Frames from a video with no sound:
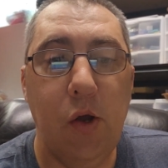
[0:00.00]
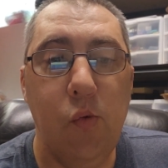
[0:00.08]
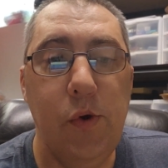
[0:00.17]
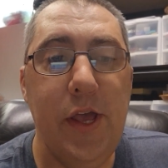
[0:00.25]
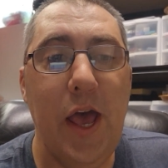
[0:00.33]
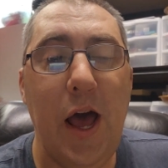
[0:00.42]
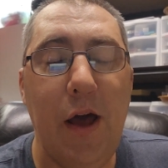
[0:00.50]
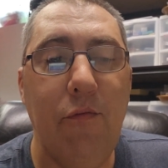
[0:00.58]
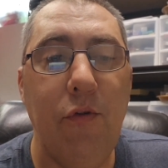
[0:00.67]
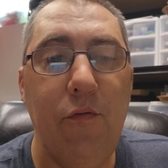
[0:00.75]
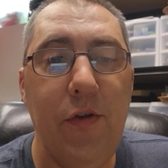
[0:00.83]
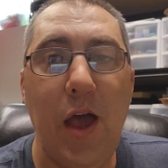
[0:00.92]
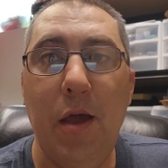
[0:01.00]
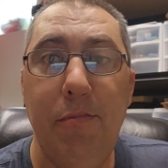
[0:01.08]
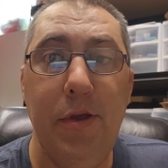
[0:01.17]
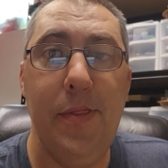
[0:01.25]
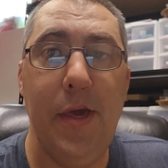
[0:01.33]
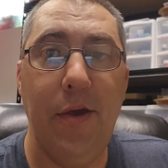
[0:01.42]
we have the
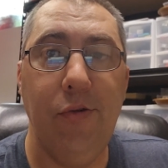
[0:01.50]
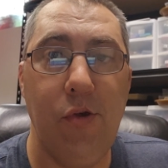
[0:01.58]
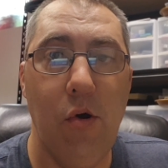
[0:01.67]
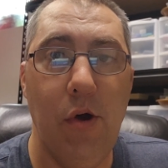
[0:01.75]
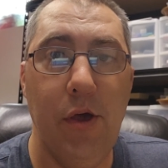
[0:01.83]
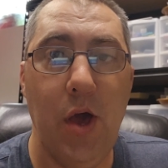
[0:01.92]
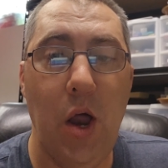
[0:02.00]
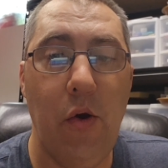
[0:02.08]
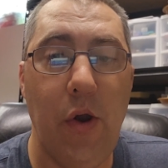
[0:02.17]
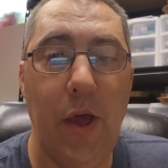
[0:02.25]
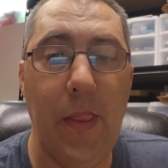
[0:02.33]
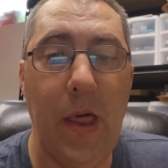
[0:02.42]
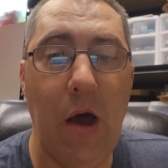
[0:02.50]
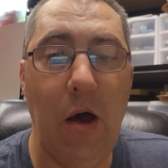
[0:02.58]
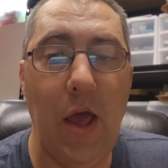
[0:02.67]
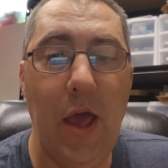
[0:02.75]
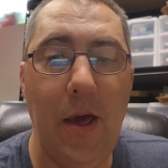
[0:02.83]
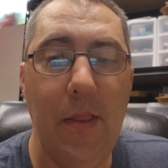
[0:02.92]
VIP days going on right
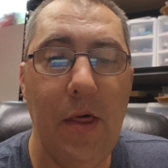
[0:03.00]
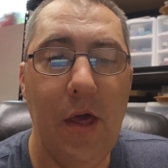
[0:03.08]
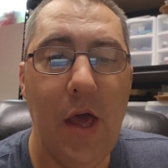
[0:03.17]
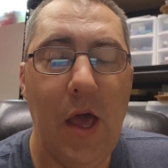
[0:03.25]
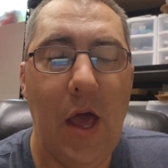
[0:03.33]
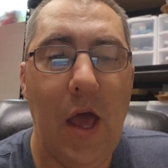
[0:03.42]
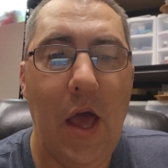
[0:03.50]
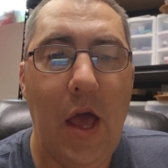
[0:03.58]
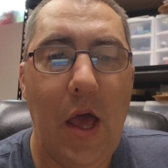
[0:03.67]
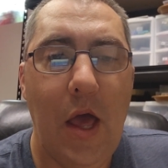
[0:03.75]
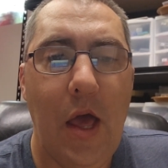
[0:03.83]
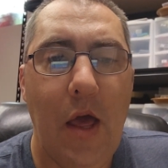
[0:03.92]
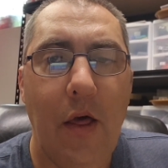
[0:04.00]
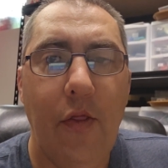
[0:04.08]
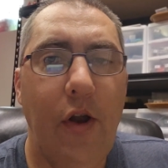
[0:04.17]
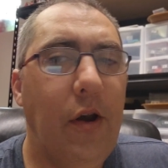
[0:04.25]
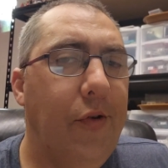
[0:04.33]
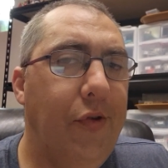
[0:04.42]
now, and
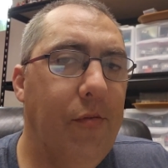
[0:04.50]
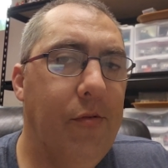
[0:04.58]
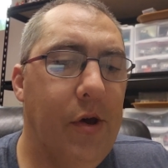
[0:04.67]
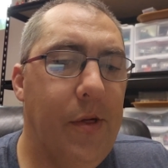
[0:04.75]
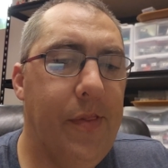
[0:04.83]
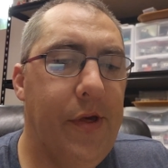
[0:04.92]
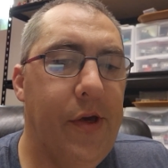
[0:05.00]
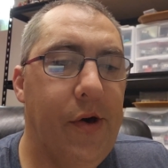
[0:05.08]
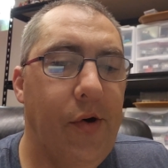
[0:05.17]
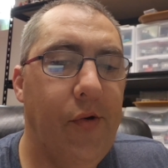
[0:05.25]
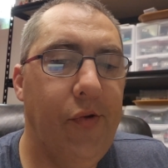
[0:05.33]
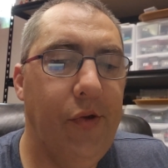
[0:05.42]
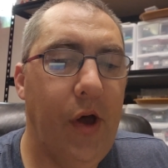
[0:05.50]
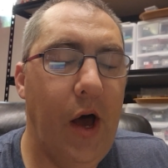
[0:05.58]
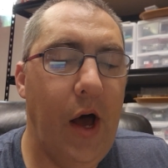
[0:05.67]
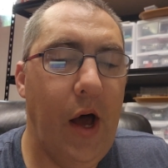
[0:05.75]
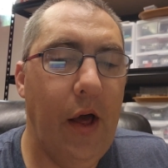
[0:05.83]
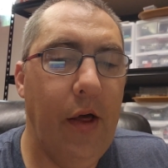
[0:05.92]
there are some good deals.
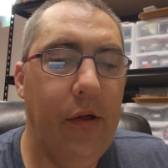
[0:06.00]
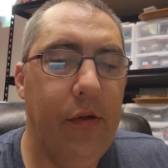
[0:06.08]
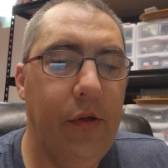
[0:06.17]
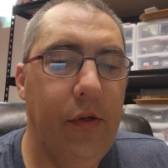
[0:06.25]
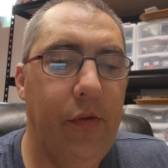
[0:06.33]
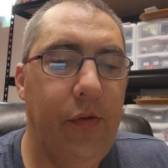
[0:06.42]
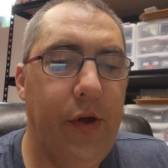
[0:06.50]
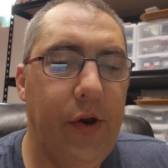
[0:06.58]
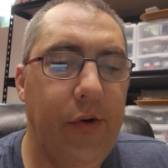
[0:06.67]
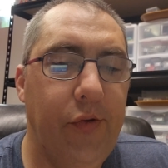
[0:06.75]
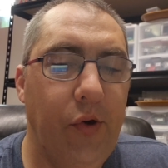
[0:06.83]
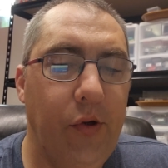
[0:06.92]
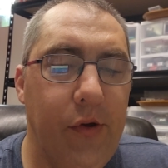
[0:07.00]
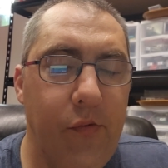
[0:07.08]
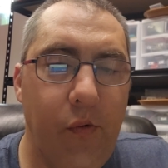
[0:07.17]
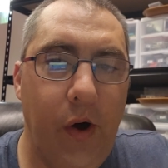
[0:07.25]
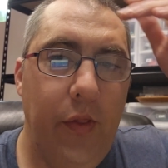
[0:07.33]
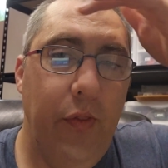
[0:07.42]
Uh, there's only
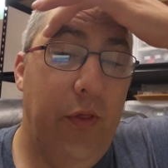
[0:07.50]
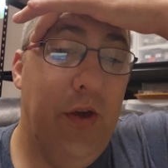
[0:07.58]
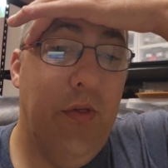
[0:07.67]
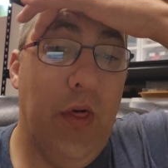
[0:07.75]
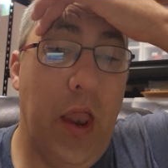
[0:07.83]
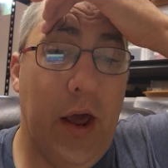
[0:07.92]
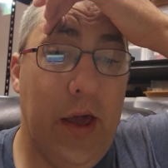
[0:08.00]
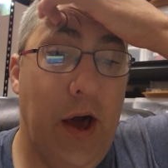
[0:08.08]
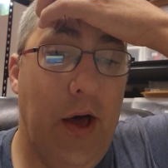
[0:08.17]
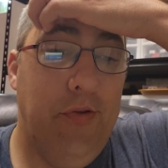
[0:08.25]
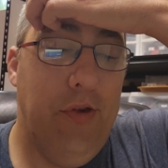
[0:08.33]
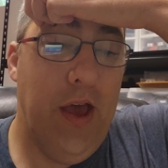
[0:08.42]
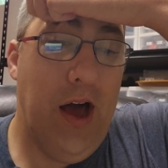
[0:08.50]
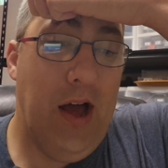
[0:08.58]
one thing that I gotta say